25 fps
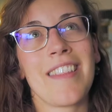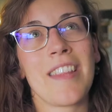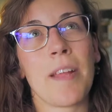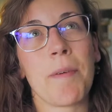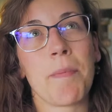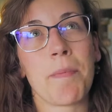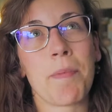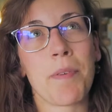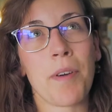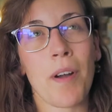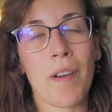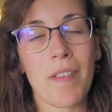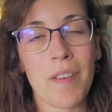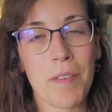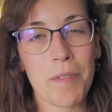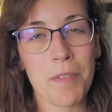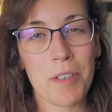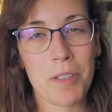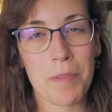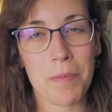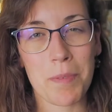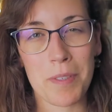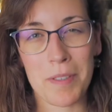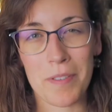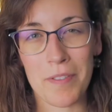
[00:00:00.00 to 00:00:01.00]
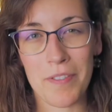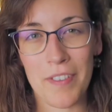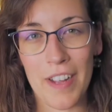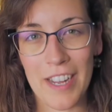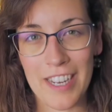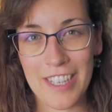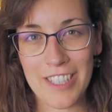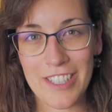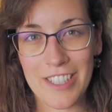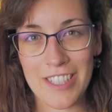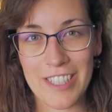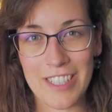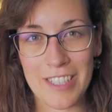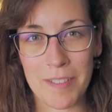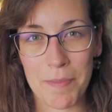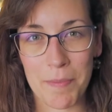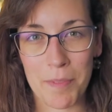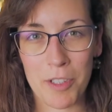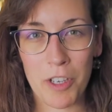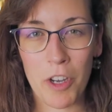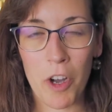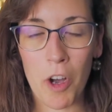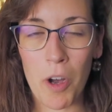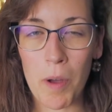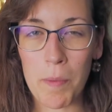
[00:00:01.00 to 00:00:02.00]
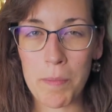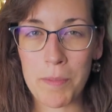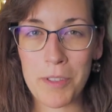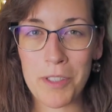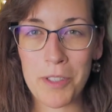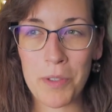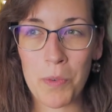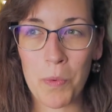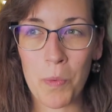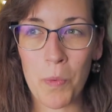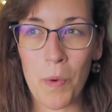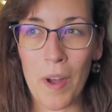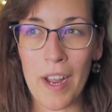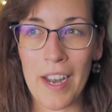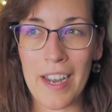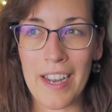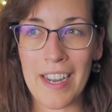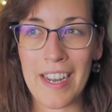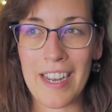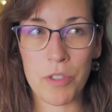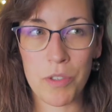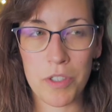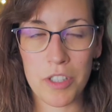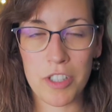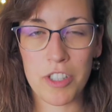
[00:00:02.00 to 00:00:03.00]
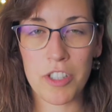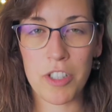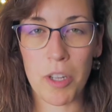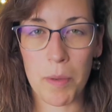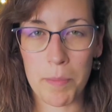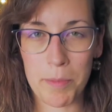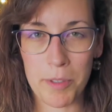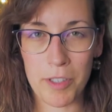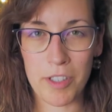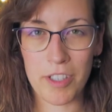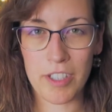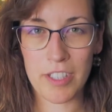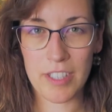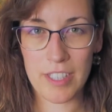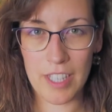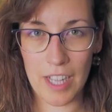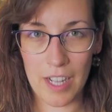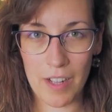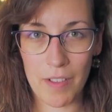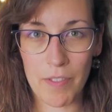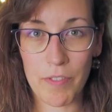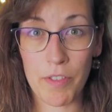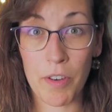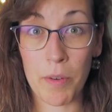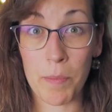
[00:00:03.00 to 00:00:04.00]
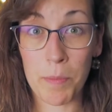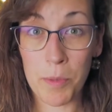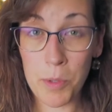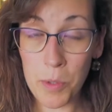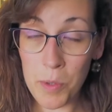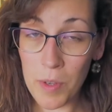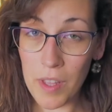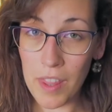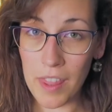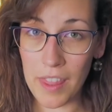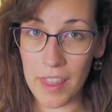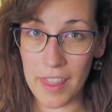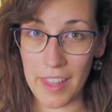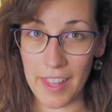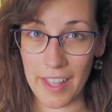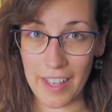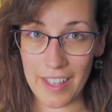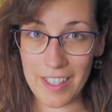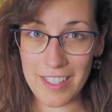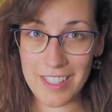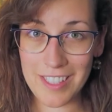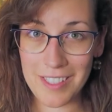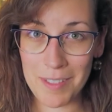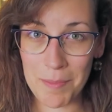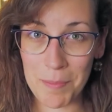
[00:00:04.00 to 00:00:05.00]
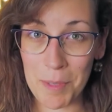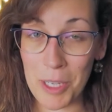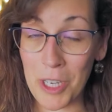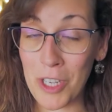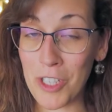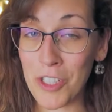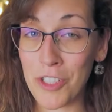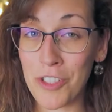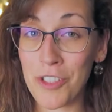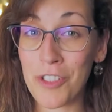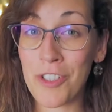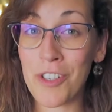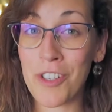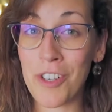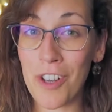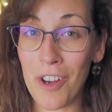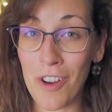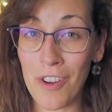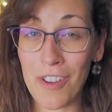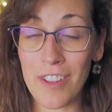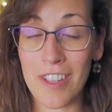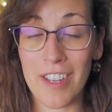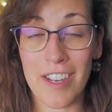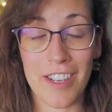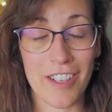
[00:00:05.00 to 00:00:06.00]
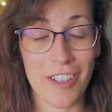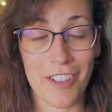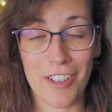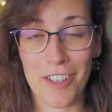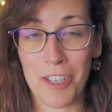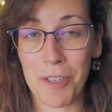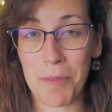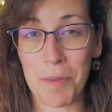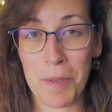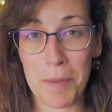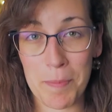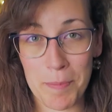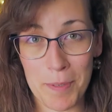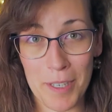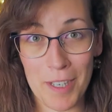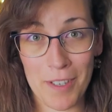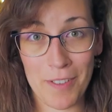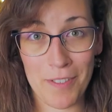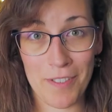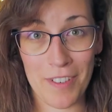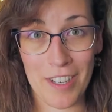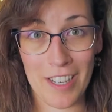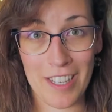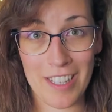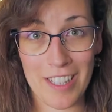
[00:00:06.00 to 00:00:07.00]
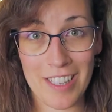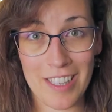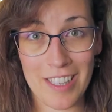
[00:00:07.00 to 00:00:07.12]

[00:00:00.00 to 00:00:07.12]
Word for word: The problem with perfectionism comes when you stop yourself from doing things because you know they're not gonna be perfect.